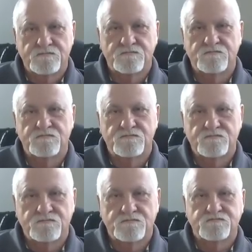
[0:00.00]

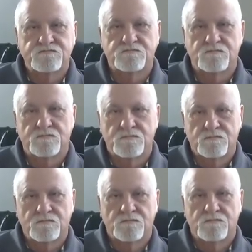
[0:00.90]

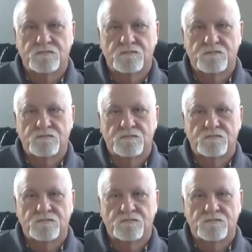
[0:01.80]
The person shown says nothing.